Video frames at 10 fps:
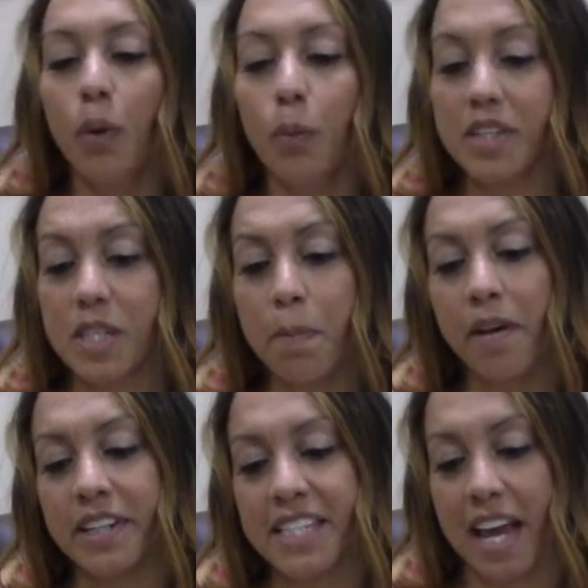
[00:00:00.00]
Once
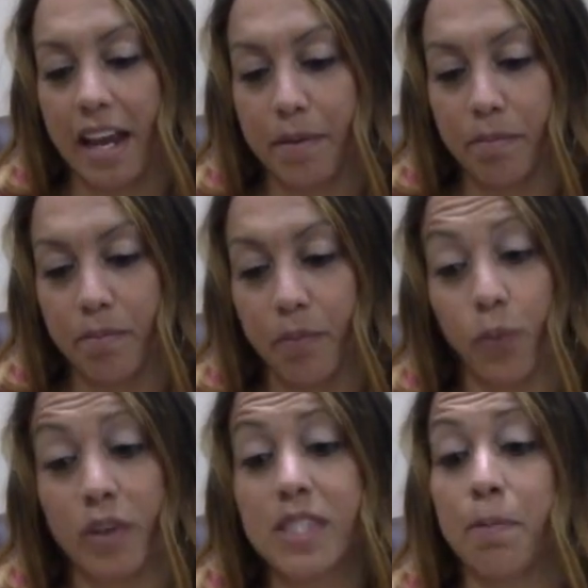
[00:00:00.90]
upon
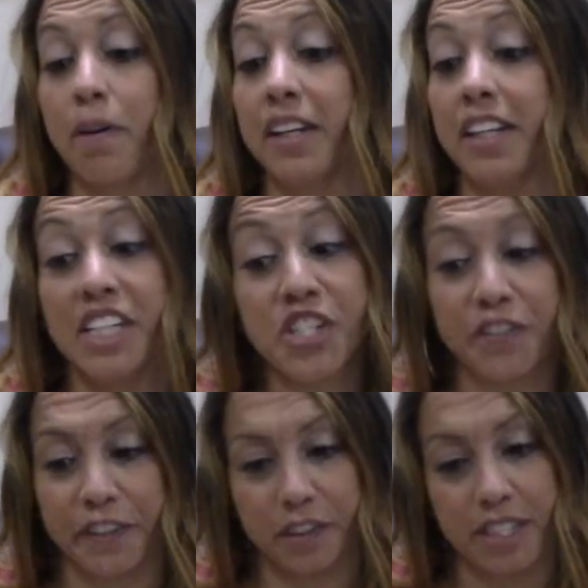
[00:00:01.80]
a
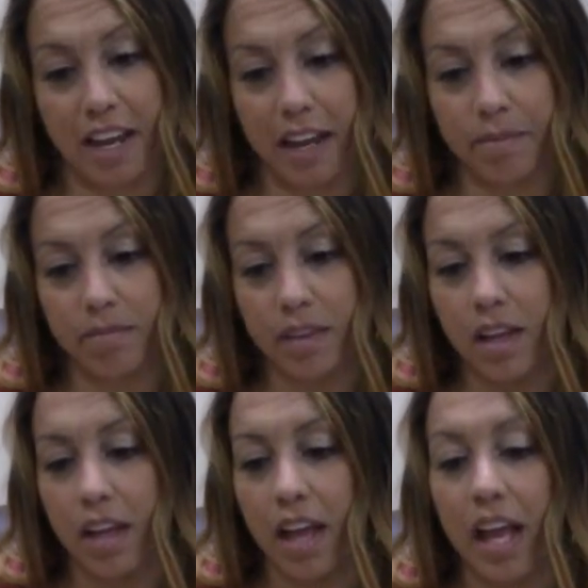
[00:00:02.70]
ninja-filled time,
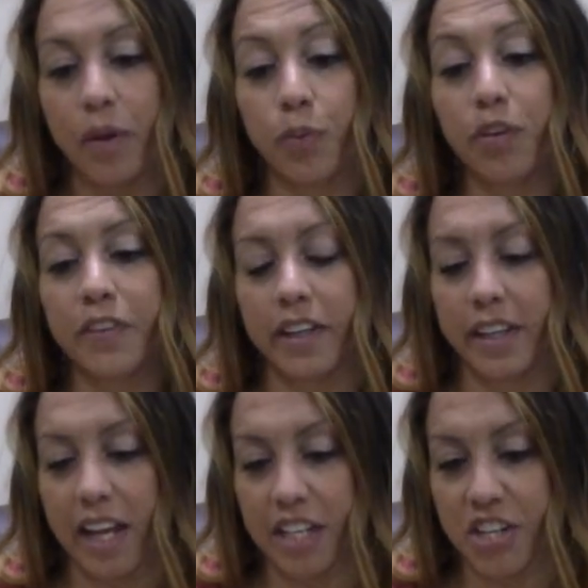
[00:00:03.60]
a wolf couldn't
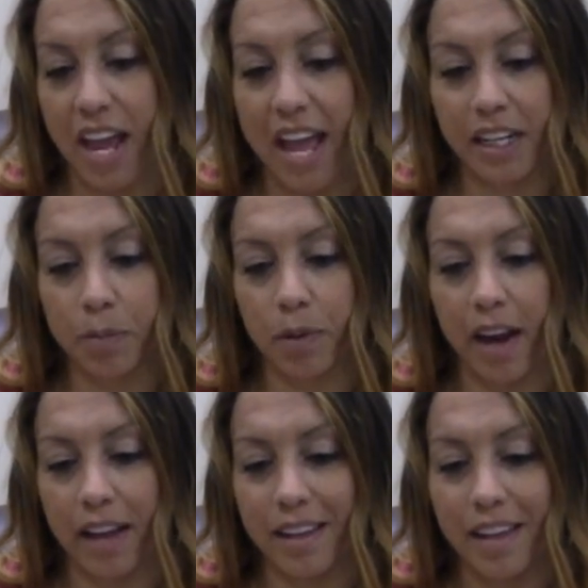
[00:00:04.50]
catch any
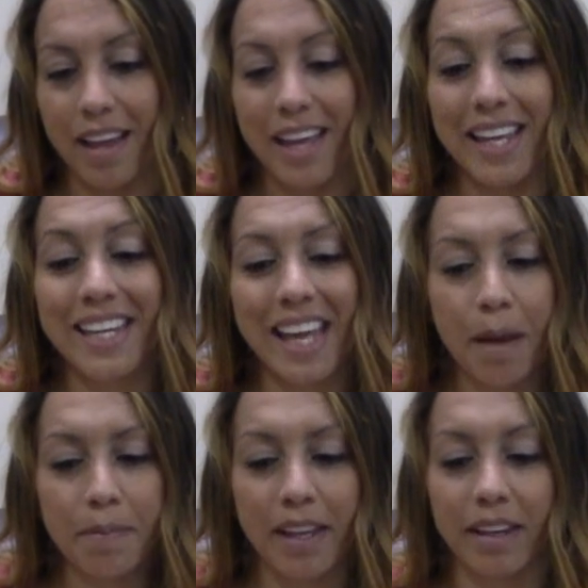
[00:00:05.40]
prey. He
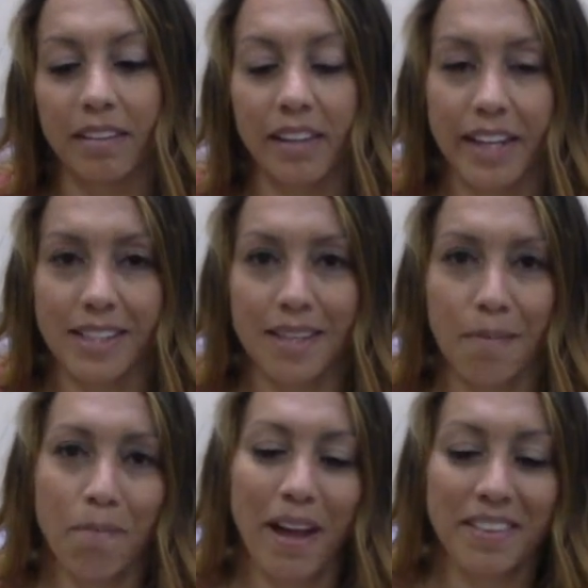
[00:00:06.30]
kept getting licked
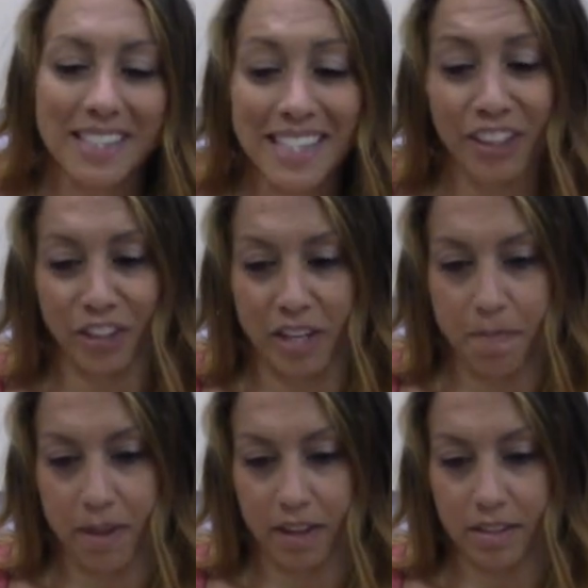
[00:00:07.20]
by the dinner he
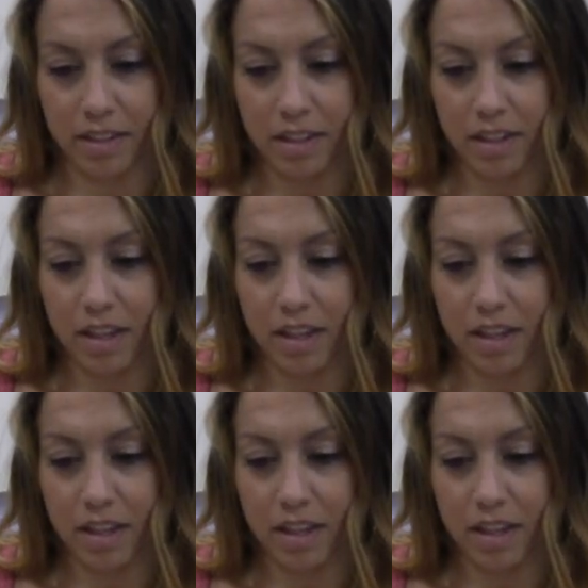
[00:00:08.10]
picked